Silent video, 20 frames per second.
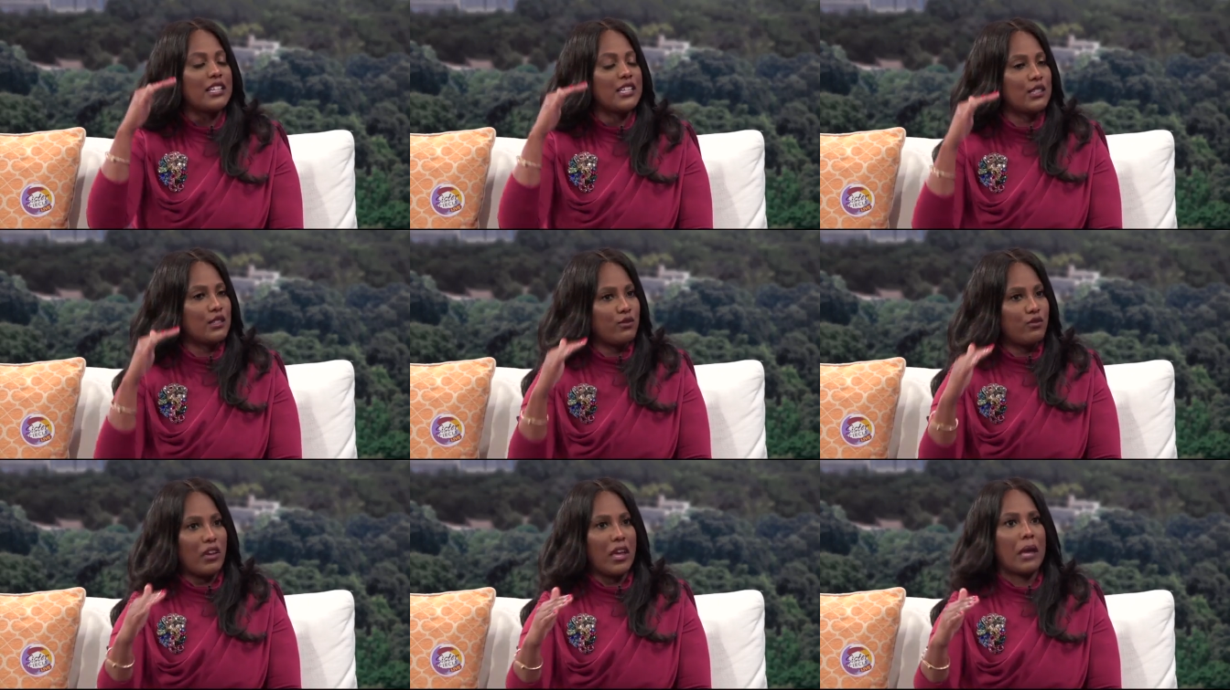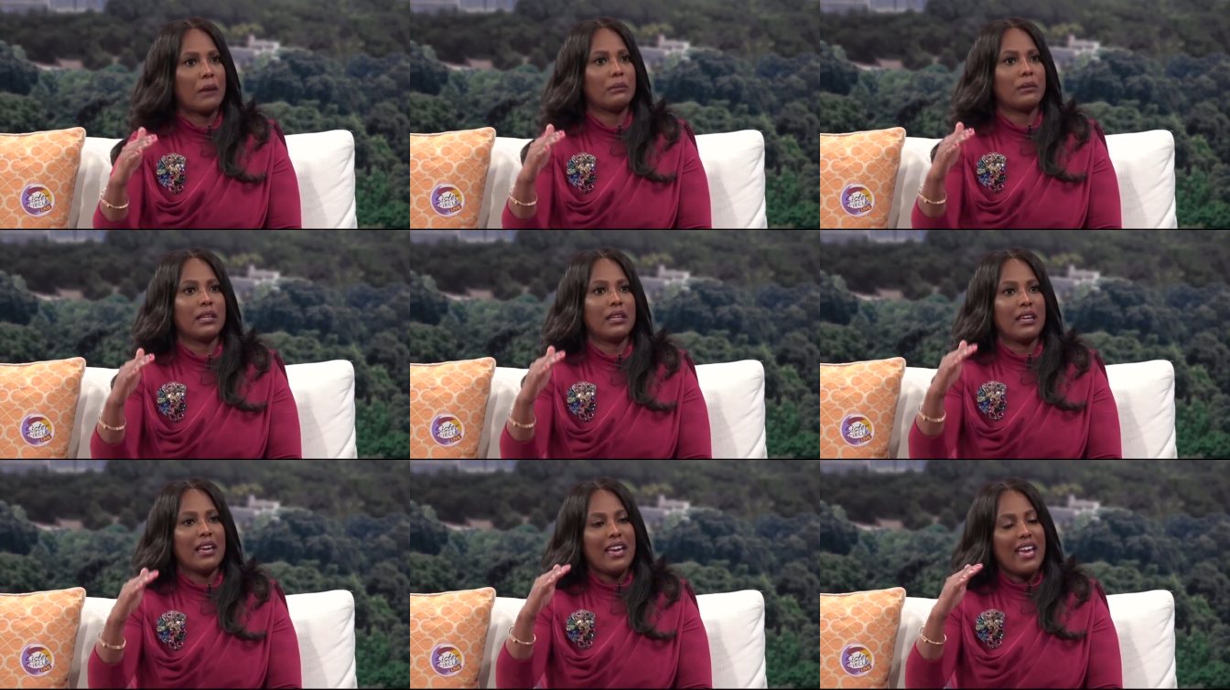it's
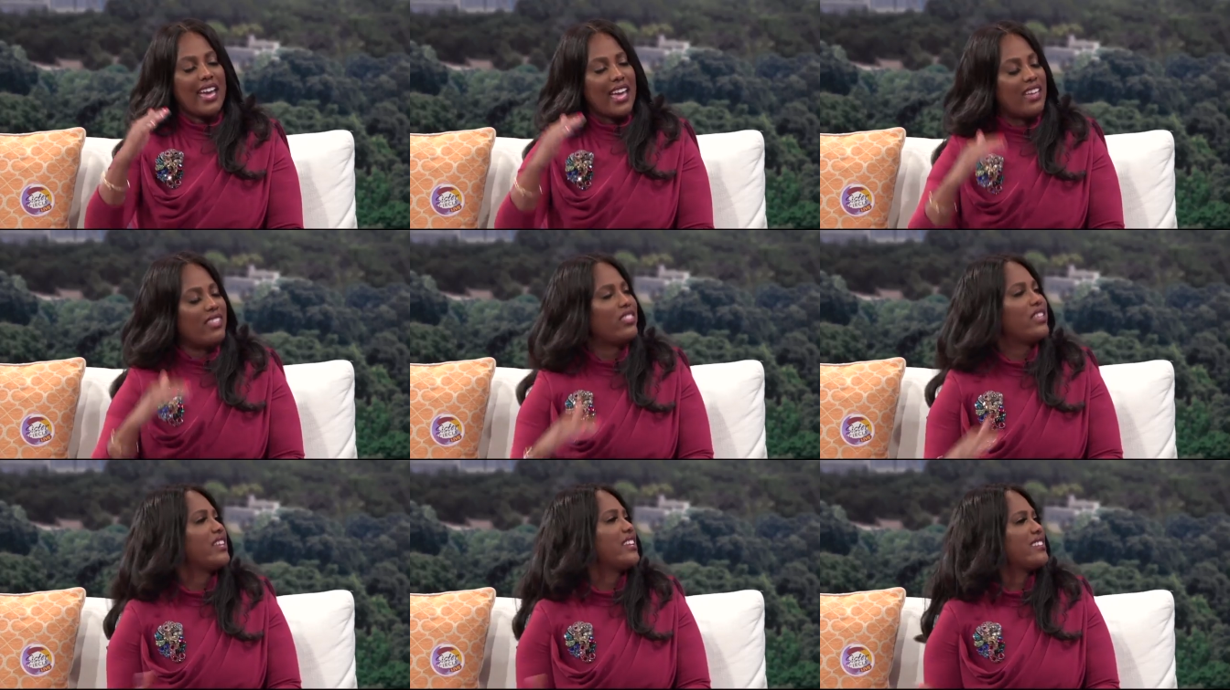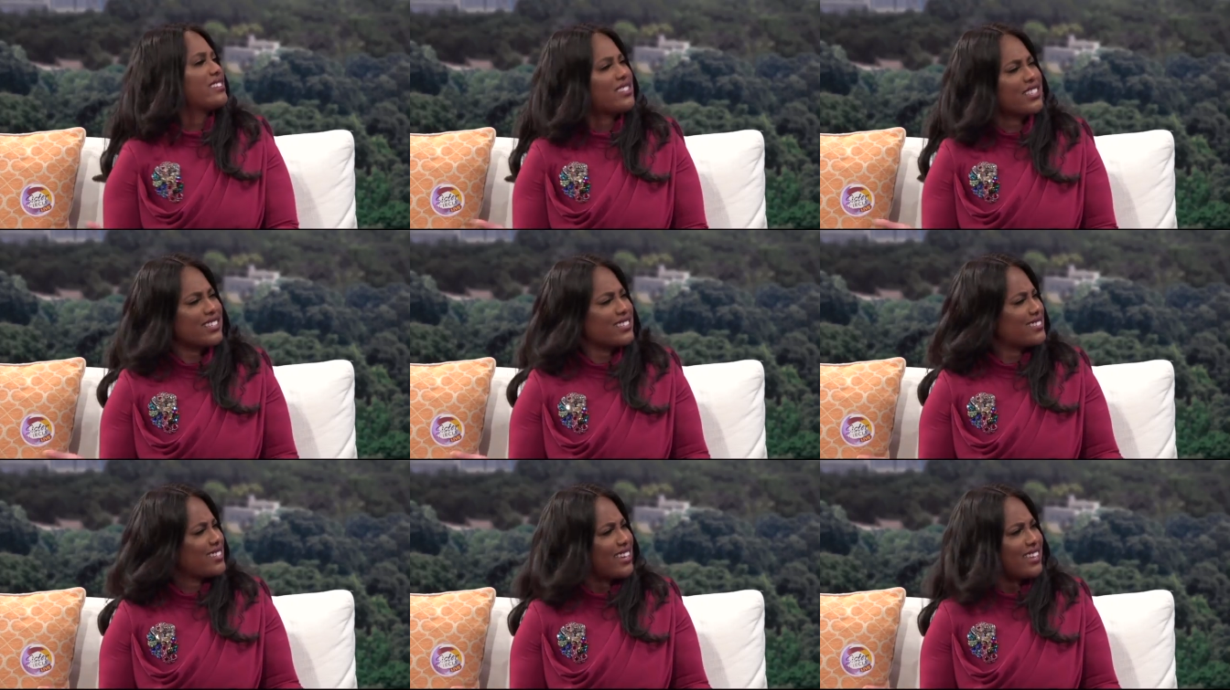family, and then it's
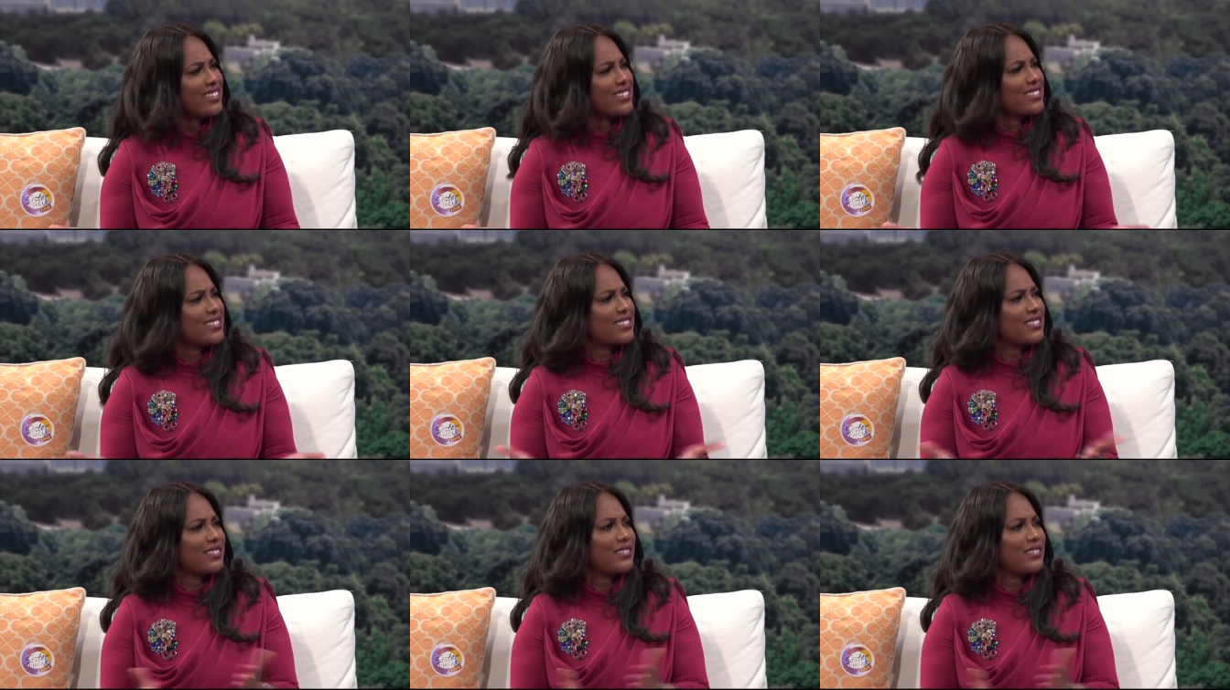success.